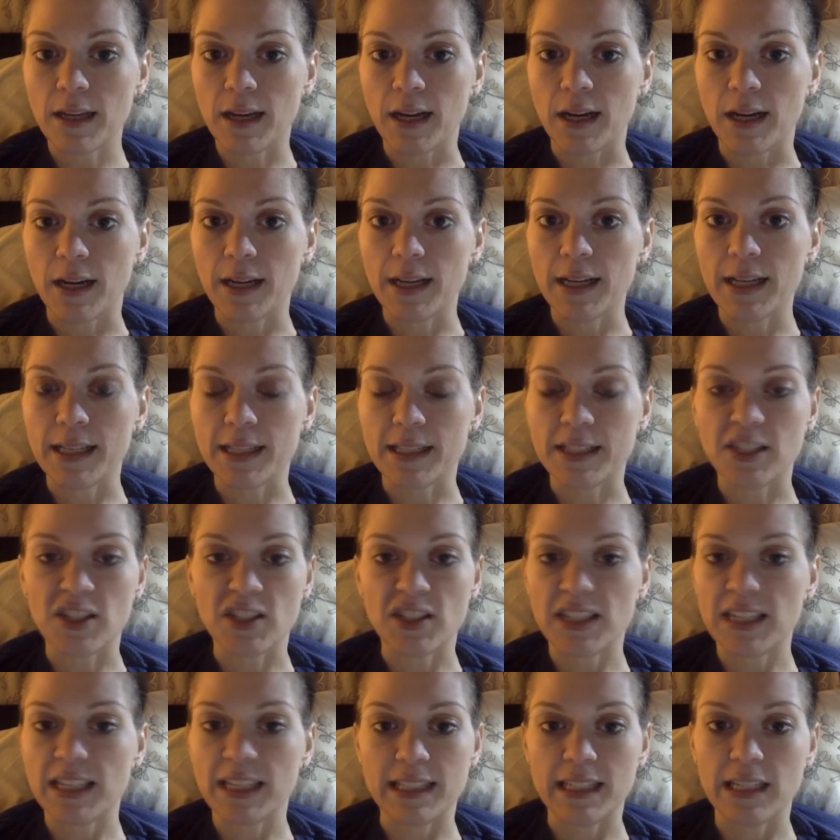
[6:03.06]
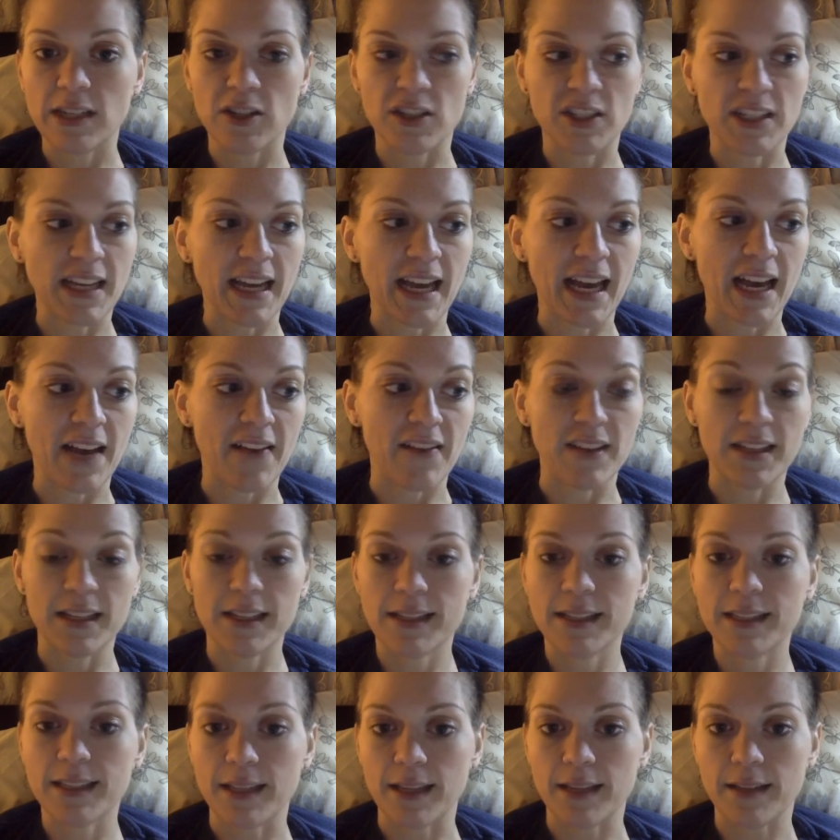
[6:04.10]
uh, it's just easier to have it
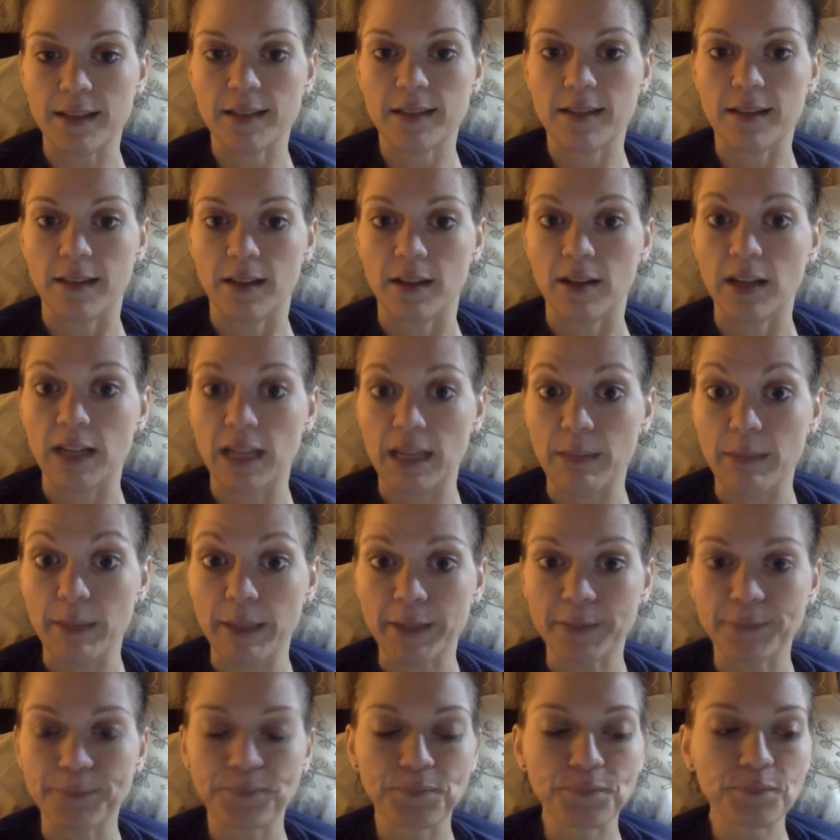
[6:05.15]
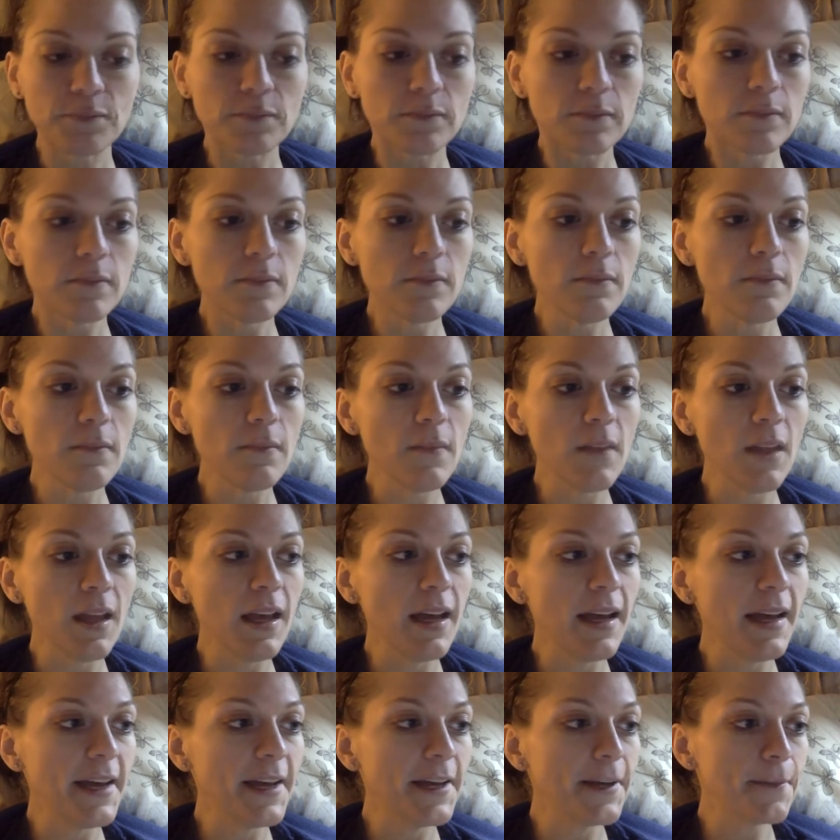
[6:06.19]
sent to their email.
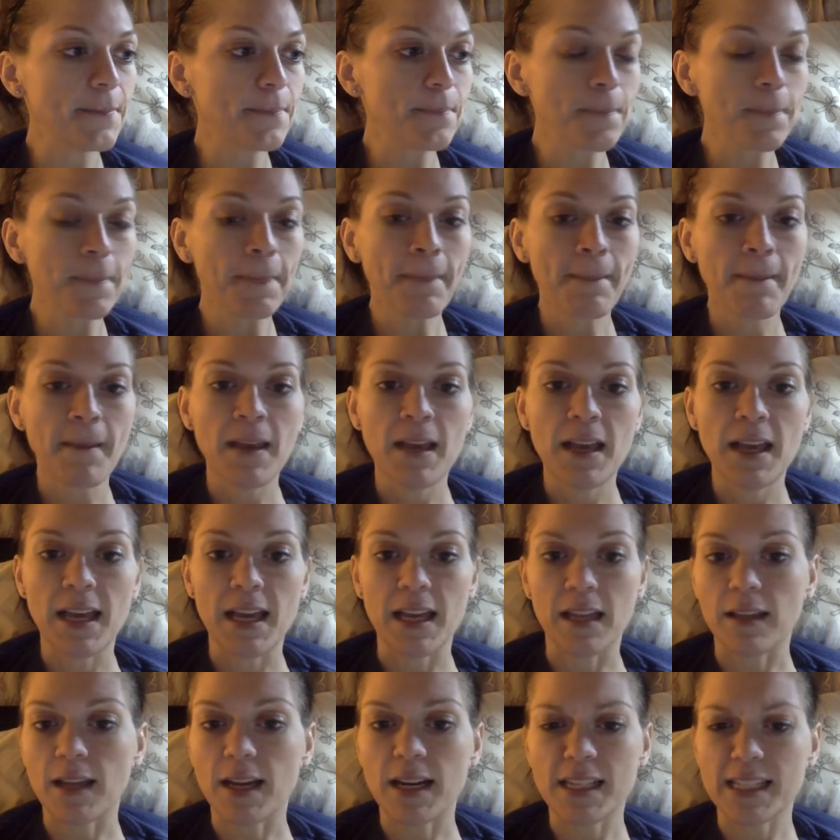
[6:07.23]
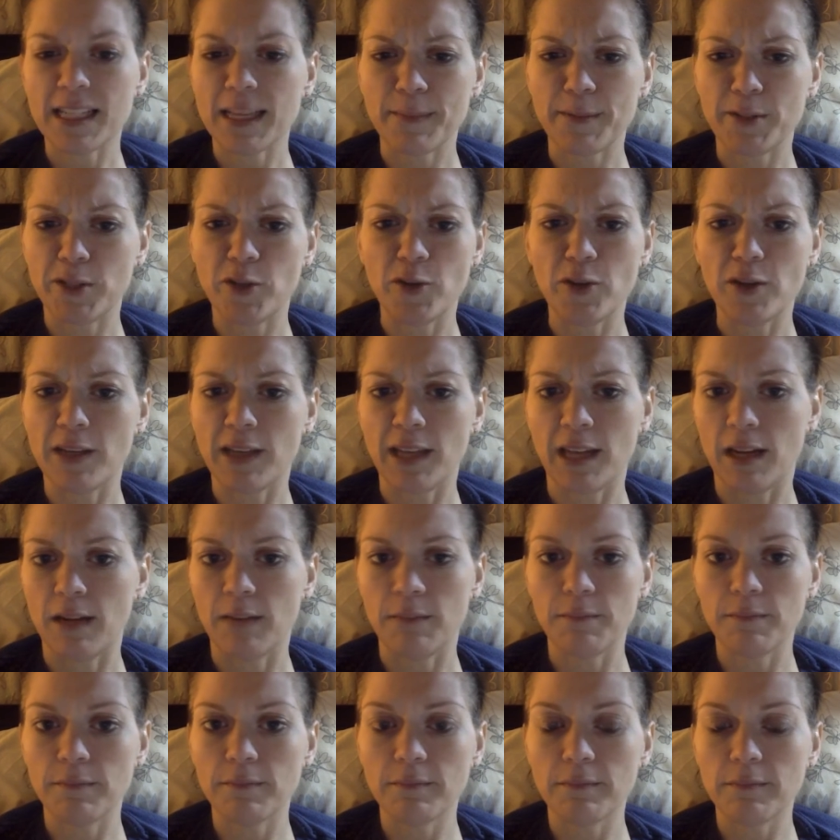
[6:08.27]
Um, and a lot of times you can get
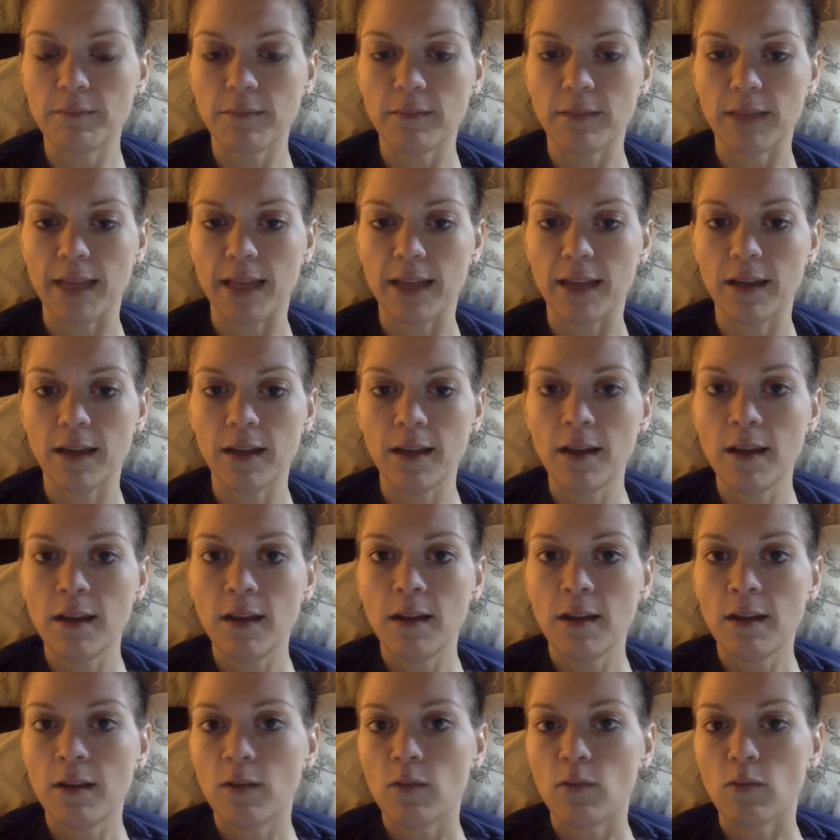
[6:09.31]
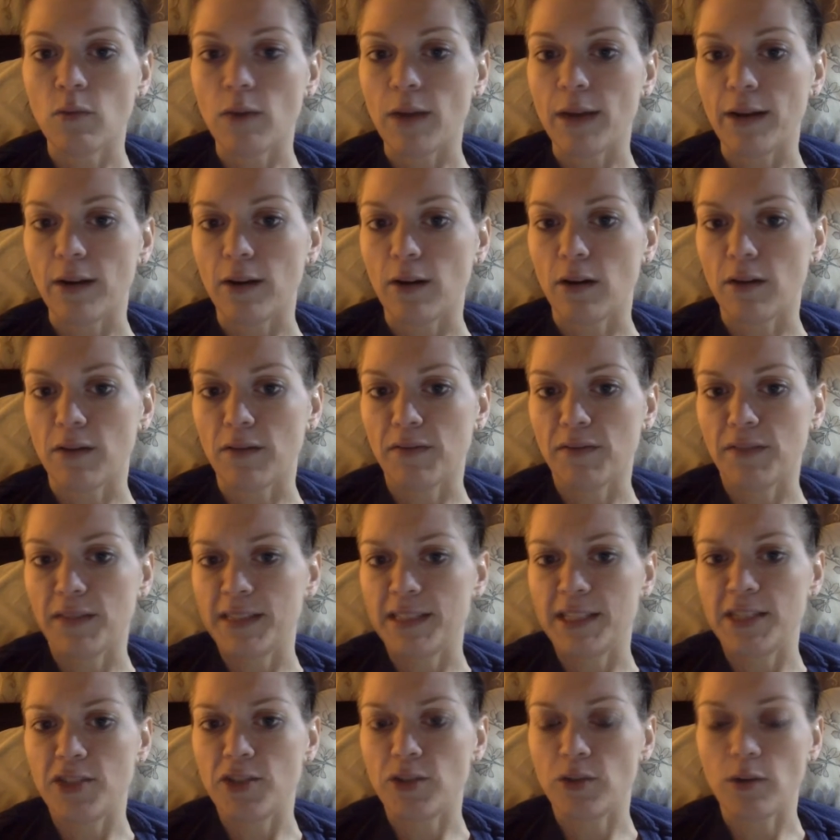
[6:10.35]
them like right off a
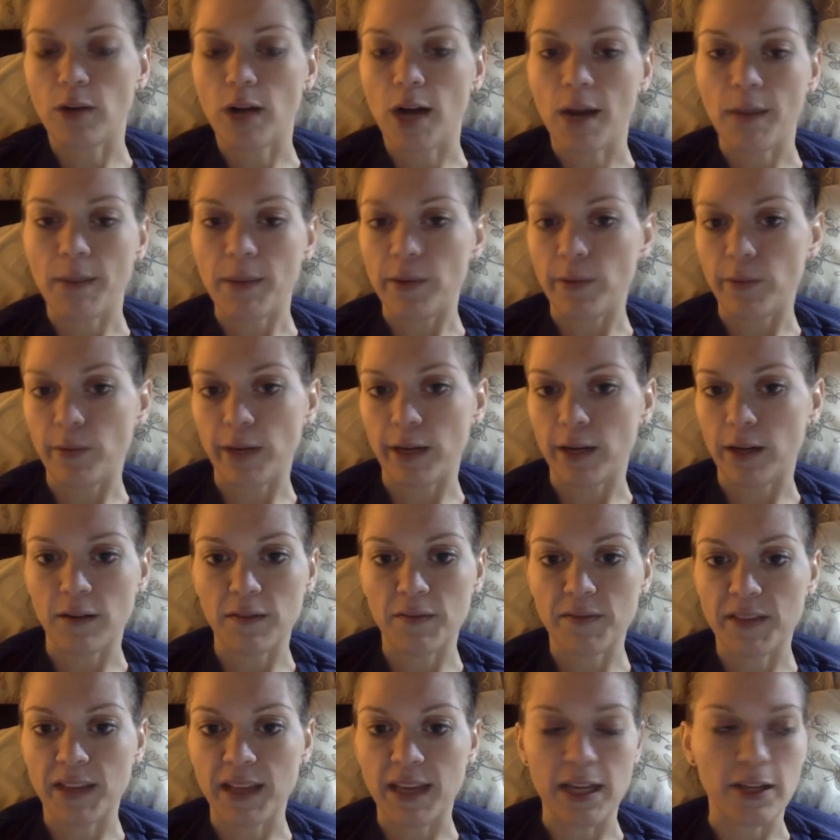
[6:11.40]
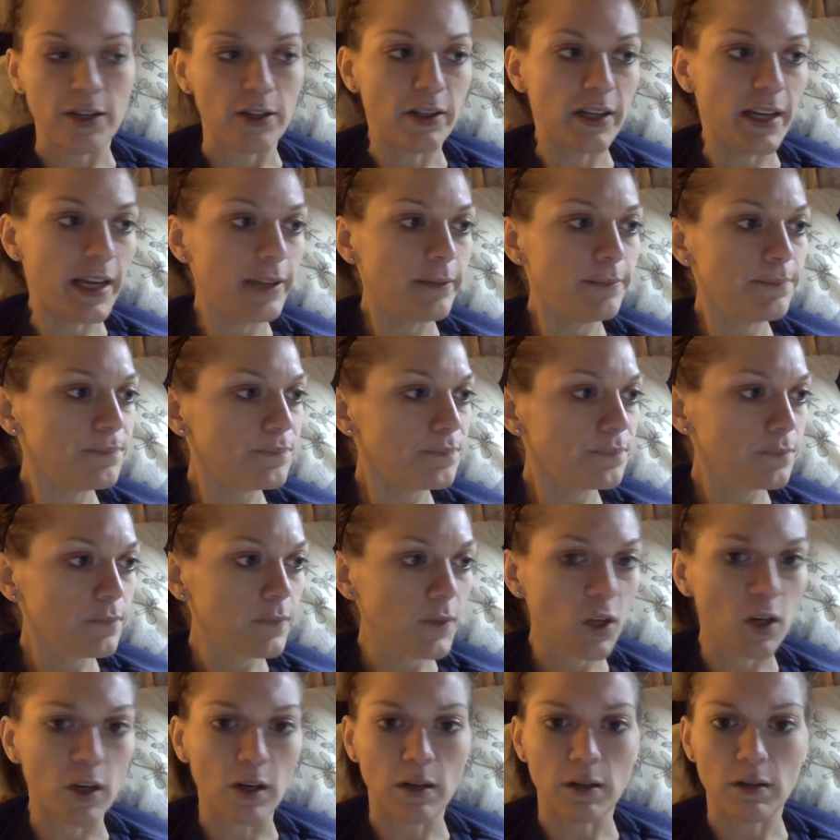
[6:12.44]
digital copy right off the internet
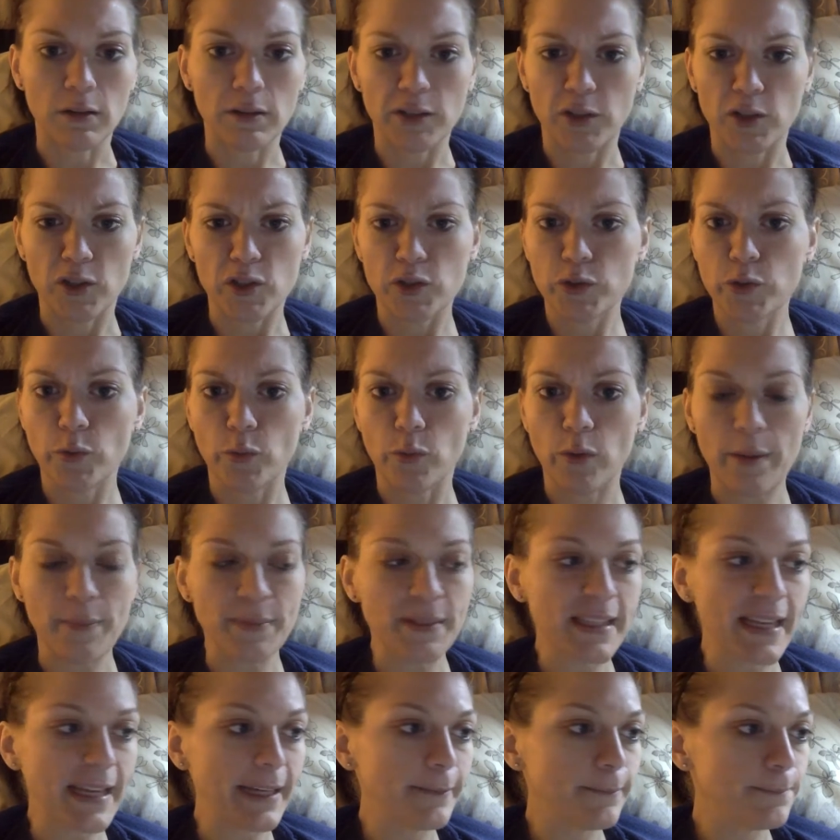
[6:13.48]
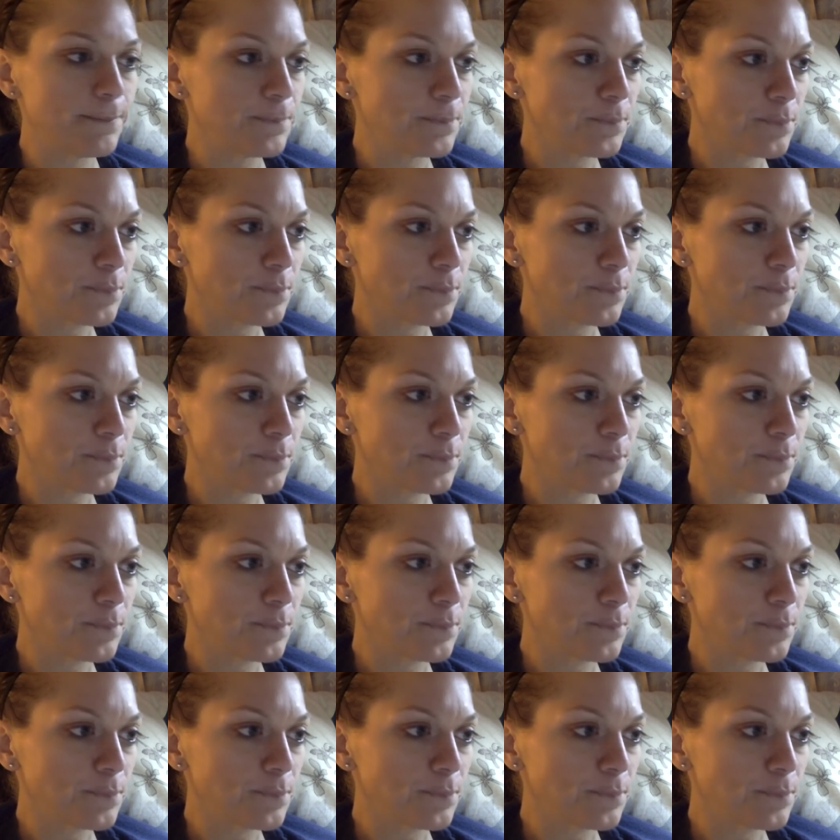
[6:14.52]
or your school website.